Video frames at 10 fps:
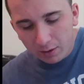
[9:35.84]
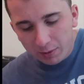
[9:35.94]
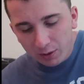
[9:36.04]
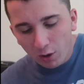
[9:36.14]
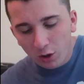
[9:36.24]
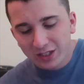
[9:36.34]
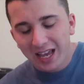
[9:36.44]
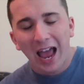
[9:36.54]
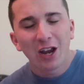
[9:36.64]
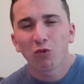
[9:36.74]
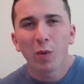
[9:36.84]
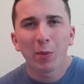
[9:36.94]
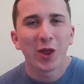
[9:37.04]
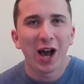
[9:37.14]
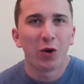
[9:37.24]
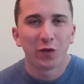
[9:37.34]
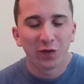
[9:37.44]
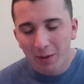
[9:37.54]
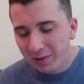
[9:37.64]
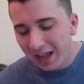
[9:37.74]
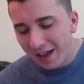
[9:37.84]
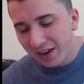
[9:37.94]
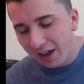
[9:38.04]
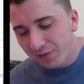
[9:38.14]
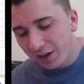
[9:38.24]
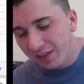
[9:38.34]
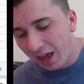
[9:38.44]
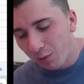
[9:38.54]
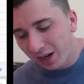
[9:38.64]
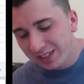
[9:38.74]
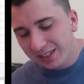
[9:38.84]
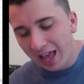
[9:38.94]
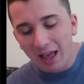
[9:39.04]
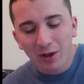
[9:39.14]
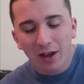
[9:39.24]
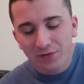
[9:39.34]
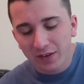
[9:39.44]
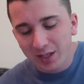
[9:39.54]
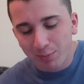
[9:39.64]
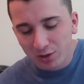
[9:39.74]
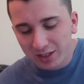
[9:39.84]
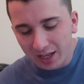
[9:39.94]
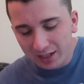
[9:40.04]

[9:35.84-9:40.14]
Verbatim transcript: Pete Rose. Okay, I remember that one. I'm glad that I figured that. We got we got 50%.